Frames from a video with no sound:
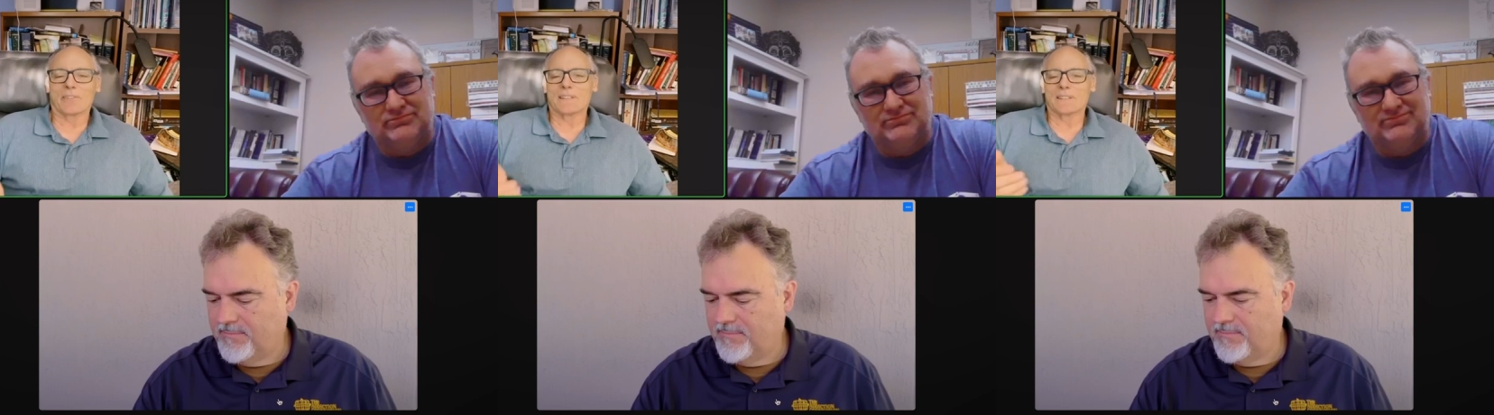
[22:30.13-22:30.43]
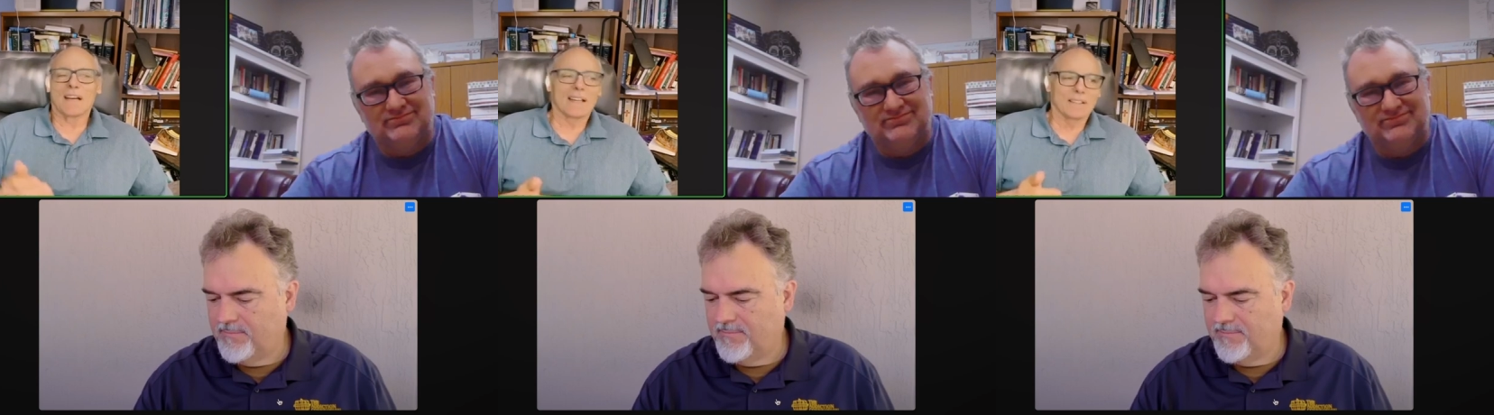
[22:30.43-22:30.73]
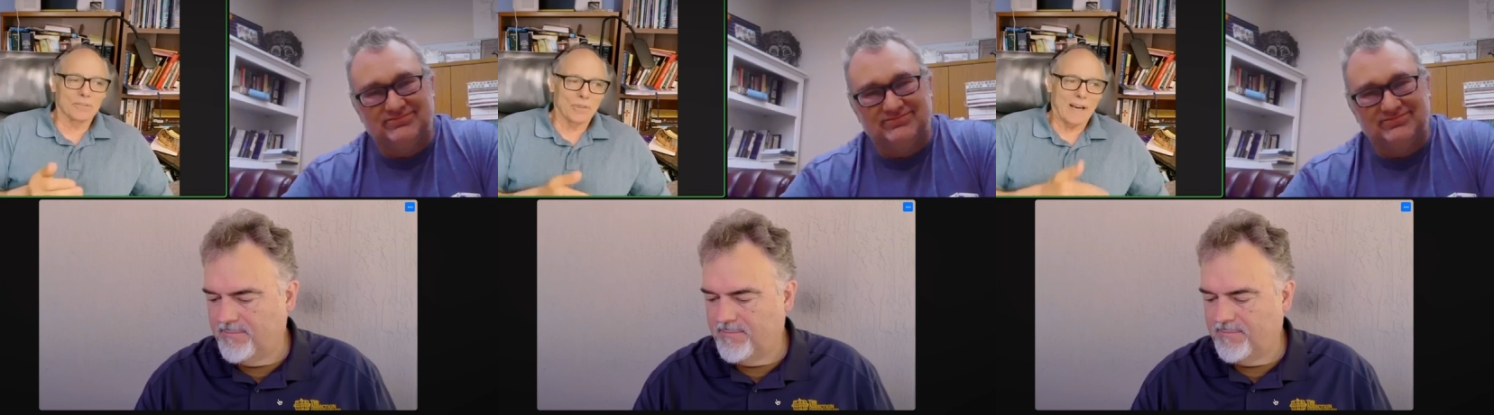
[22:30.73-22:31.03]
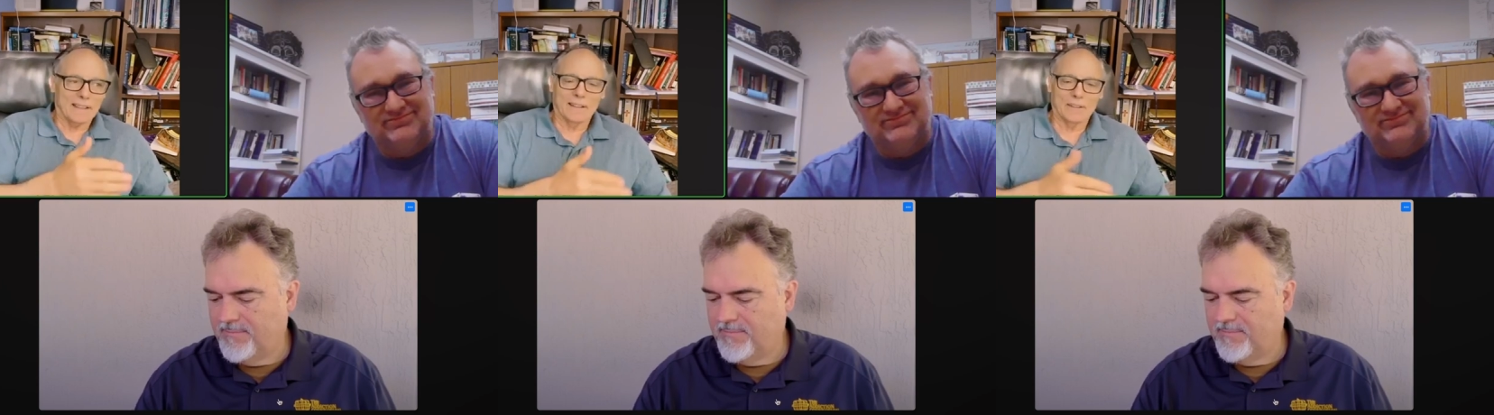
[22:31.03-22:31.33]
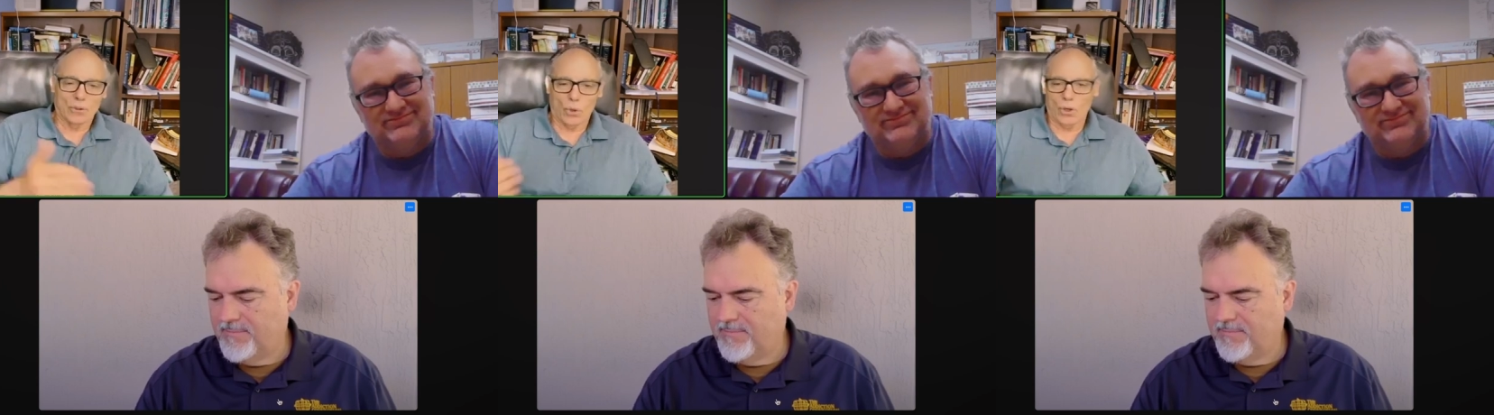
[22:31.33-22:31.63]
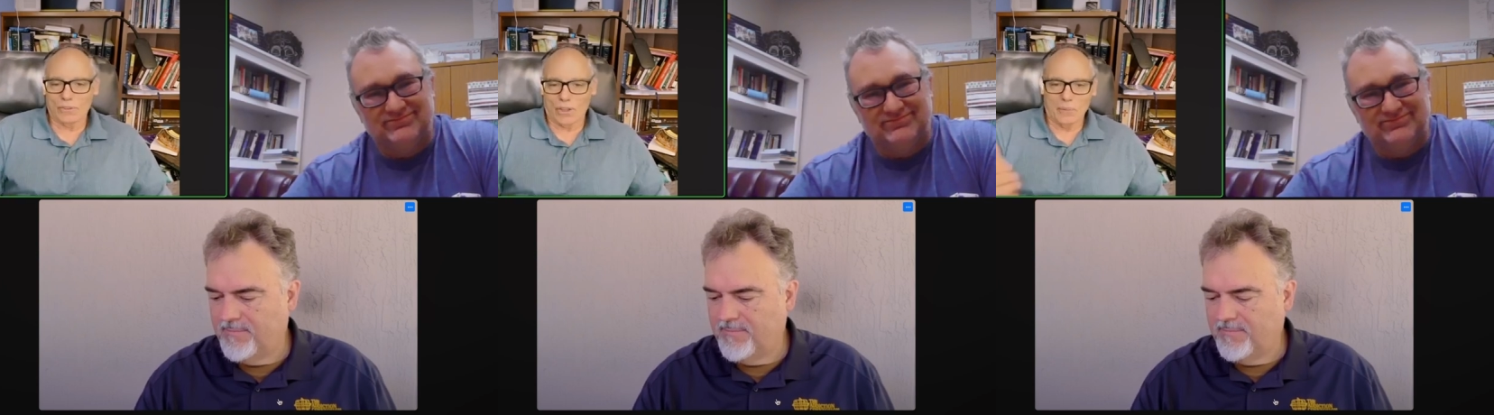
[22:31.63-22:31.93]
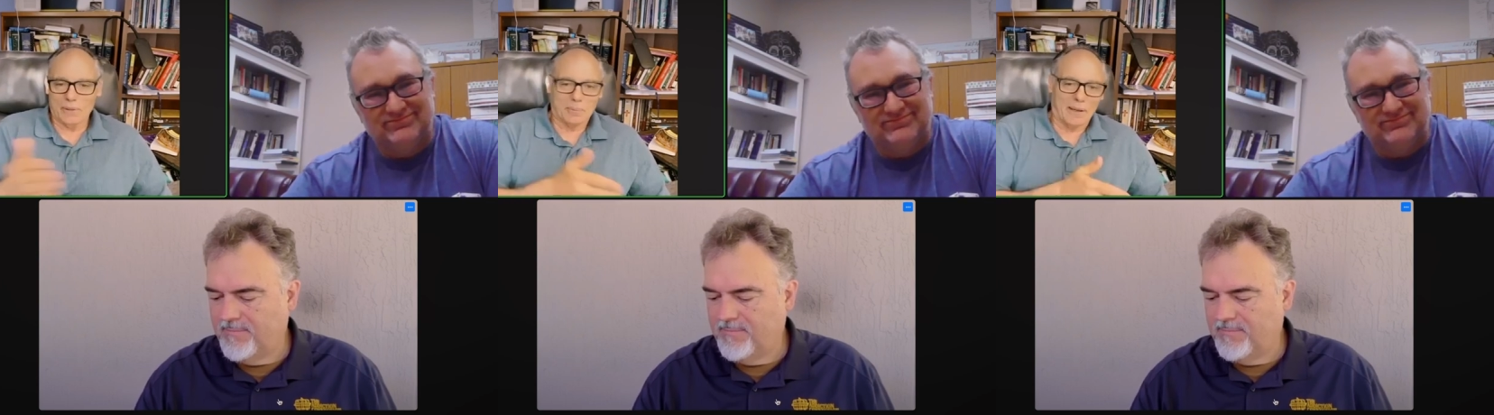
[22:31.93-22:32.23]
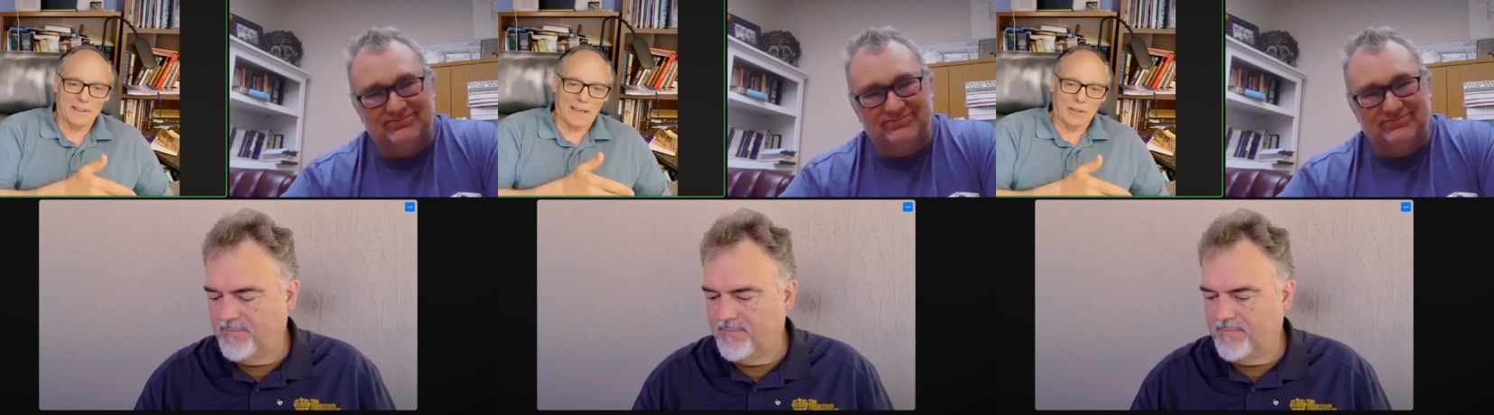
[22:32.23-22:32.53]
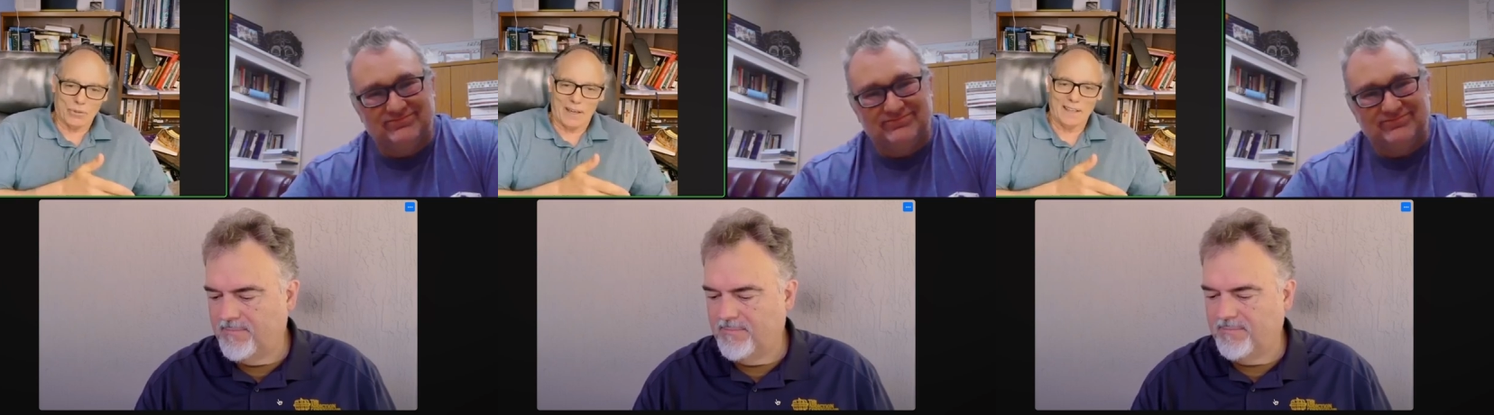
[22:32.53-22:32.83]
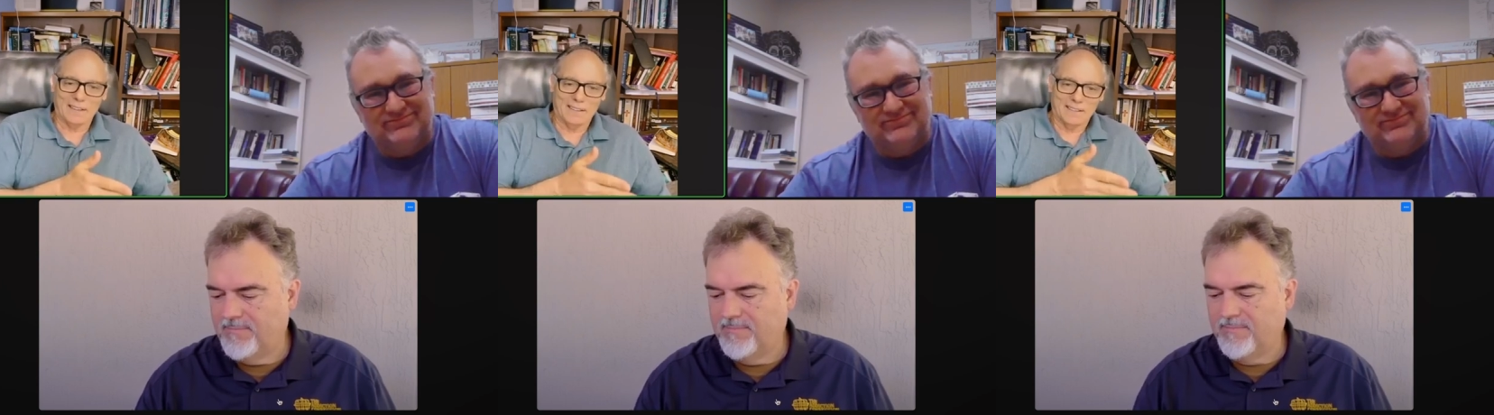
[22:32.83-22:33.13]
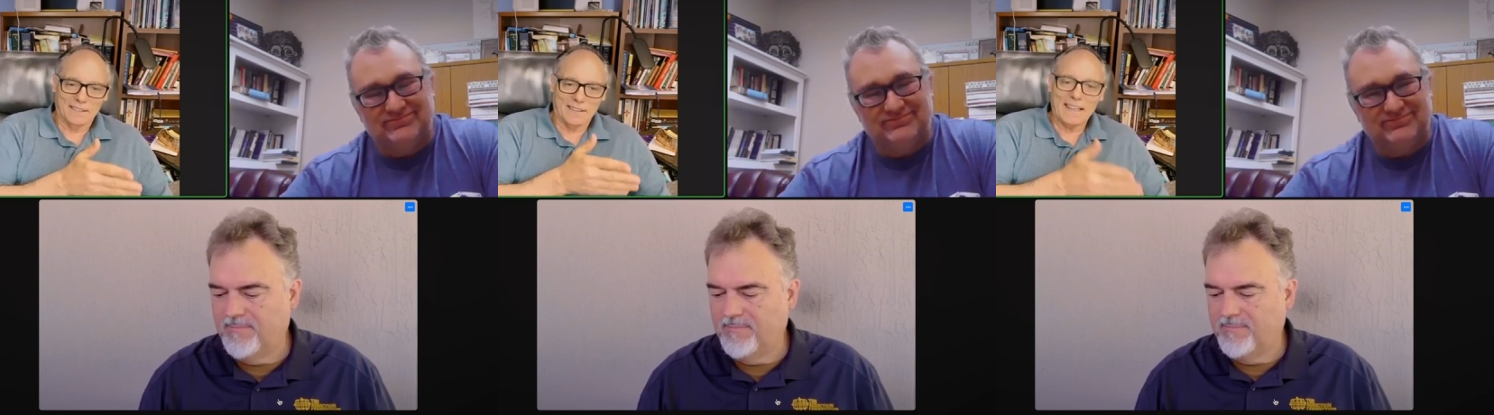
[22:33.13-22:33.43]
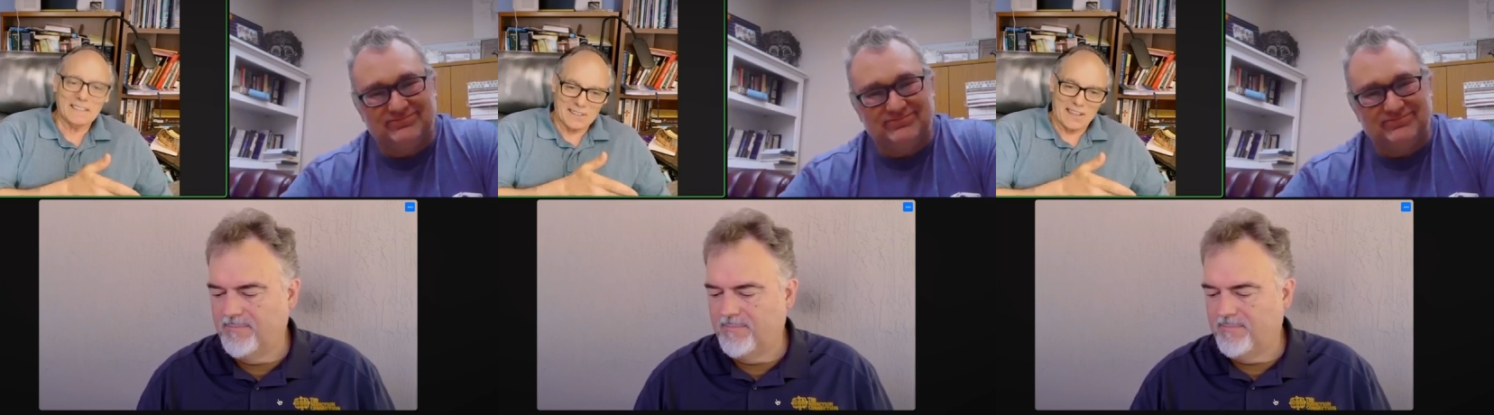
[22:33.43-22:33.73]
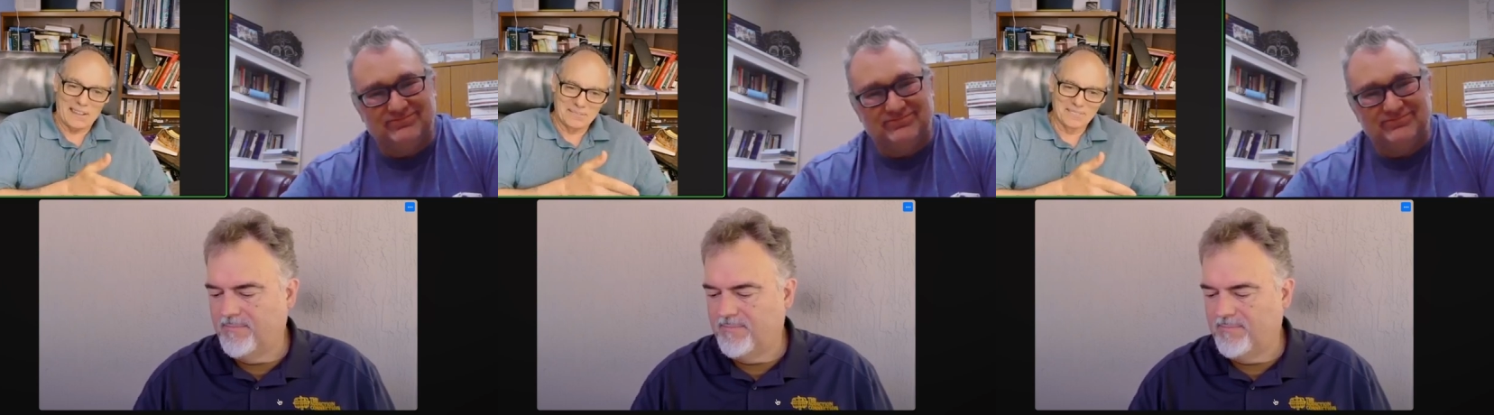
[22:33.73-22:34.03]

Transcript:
Speaker 1: it's not right in the long term, it's probably not right anytime.